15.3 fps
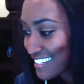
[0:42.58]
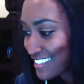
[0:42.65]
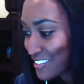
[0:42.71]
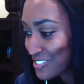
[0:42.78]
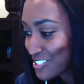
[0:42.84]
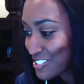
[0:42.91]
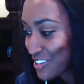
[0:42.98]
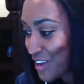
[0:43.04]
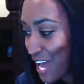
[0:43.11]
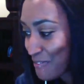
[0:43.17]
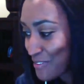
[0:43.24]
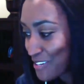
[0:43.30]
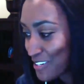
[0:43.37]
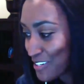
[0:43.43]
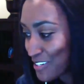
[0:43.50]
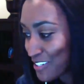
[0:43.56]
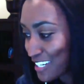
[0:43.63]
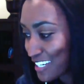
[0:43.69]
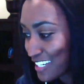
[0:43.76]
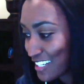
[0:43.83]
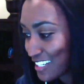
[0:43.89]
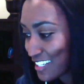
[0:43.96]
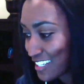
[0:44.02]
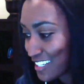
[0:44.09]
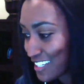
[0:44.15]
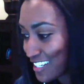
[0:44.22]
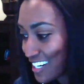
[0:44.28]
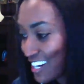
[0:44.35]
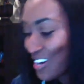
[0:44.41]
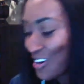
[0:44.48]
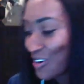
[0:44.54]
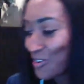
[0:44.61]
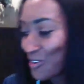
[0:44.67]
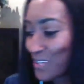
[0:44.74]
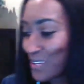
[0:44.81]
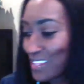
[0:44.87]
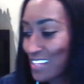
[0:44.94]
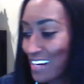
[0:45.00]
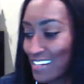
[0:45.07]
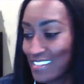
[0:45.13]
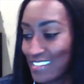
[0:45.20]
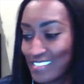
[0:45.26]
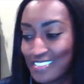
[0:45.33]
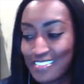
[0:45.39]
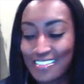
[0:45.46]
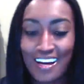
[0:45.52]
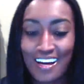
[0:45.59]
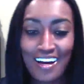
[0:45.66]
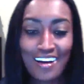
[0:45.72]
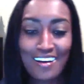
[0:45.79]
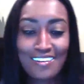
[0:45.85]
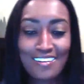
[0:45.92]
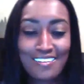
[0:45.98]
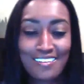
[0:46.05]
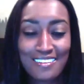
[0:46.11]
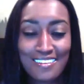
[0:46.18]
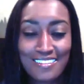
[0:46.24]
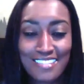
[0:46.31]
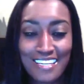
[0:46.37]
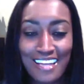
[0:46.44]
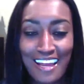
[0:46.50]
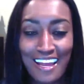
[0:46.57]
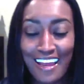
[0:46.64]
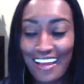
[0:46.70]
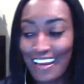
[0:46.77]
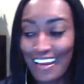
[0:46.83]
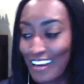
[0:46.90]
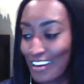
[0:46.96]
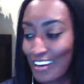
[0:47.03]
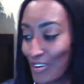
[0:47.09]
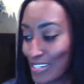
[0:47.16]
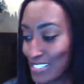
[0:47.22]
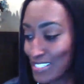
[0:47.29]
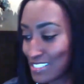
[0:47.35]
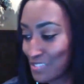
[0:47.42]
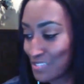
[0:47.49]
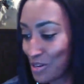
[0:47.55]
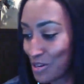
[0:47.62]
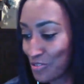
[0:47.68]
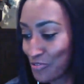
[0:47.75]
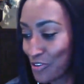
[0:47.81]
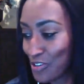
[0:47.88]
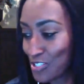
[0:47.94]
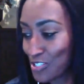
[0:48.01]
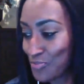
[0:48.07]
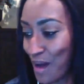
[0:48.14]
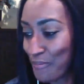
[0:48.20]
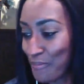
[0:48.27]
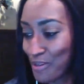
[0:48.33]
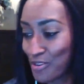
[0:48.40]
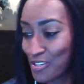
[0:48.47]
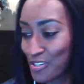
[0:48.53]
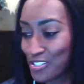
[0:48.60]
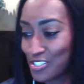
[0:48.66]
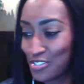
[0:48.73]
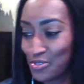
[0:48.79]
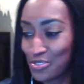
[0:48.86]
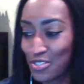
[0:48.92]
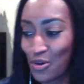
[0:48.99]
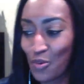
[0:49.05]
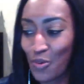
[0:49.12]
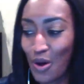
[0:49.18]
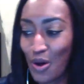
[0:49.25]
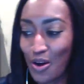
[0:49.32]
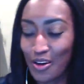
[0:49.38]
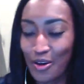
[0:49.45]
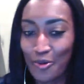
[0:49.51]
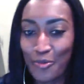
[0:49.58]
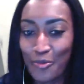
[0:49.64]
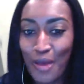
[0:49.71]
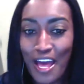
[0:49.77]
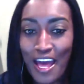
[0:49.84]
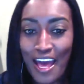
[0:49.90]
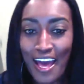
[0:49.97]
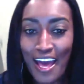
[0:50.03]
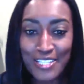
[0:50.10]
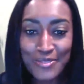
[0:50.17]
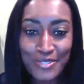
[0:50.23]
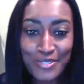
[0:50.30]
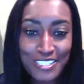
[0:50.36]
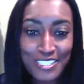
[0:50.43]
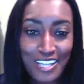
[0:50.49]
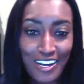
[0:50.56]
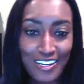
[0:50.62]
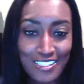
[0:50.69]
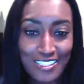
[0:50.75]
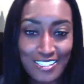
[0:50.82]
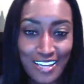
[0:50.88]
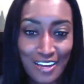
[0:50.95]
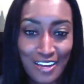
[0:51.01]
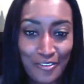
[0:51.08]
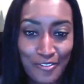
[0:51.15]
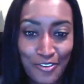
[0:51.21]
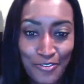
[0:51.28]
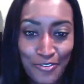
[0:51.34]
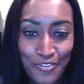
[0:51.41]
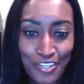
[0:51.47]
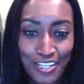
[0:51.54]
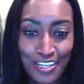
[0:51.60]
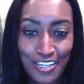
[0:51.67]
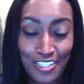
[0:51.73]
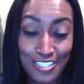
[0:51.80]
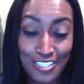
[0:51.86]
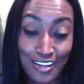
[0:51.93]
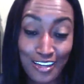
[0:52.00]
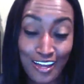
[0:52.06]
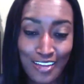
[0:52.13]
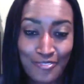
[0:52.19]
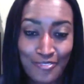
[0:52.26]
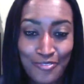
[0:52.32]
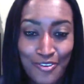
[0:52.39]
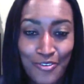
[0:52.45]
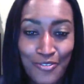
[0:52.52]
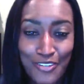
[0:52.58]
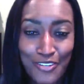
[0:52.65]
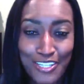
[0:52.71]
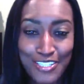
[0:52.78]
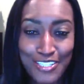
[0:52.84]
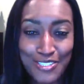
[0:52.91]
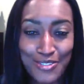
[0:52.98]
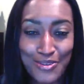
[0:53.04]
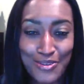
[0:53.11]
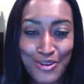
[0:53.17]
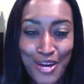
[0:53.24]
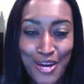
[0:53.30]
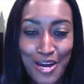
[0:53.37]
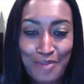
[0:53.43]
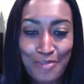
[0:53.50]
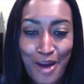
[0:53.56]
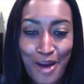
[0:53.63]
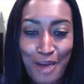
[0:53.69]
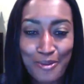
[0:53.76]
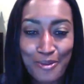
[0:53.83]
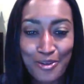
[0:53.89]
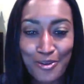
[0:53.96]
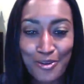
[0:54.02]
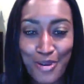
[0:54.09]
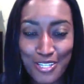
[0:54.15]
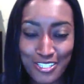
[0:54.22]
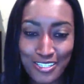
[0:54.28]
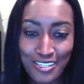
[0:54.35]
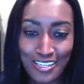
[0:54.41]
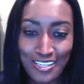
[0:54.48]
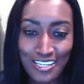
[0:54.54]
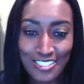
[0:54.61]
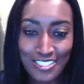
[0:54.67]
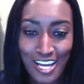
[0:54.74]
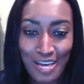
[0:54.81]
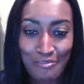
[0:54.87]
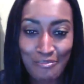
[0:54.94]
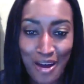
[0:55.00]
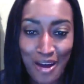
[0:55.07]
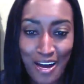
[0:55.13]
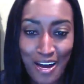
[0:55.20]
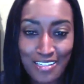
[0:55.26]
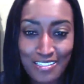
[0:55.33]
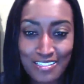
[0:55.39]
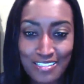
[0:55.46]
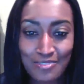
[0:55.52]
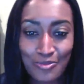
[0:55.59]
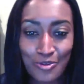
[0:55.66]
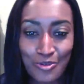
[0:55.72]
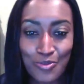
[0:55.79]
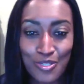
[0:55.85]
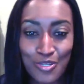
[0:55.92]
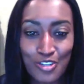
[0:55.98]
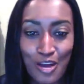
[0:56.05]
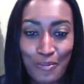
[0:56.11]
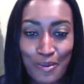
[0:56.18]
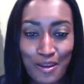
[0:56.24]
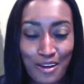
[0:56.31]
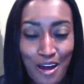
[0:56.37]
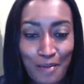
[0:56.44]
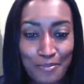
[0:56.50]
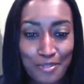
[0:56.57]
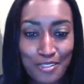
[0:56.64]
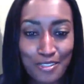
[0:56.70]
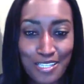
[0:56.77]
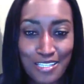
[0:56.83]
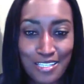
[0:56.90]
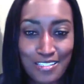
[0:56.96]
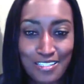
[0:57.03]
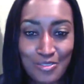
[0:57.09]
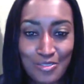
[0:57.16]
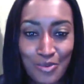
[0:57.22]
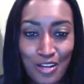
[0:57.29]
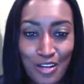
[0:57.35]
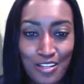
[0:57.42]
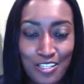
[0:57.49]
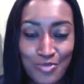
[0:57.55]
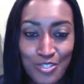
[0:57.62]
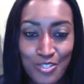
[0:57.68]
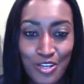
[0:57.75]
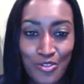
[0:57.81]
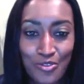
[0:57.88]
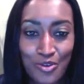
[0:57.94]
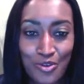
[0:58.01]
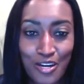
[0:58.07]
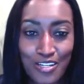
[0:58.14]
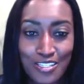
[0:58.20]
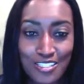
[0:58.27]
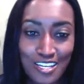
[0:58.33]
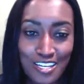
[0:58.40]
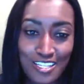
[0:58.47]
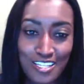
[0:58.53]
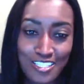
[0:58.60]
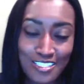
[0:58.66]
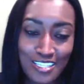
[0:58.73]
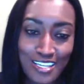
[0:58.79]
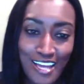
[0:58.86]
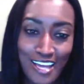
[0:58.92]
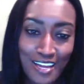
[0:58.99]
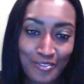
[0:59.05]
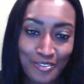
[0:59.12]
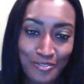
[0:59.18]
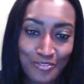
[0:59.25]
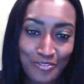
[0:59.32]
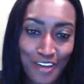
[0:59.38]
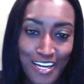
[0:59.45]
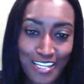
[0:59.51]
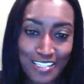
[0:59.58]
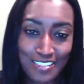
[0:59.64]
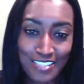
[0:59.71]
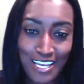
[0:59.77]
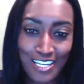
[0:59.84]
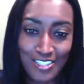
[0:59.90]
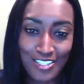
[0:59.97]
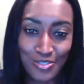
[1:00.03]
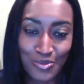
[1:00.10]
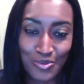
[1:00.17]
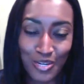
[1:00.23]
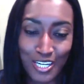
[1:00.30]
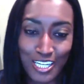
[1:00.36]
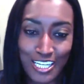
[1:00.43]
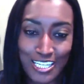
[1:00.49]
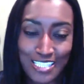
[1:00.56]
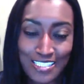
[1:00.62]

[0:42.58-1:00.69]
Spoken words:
so happy you're here with us today. And I know I see some other folks popping on too. So welcome. As we're talking today, feel free to pop in a question in a chat box. We'll be dropping a couple of links as well as we go through our discussion today of defining sanctuaries.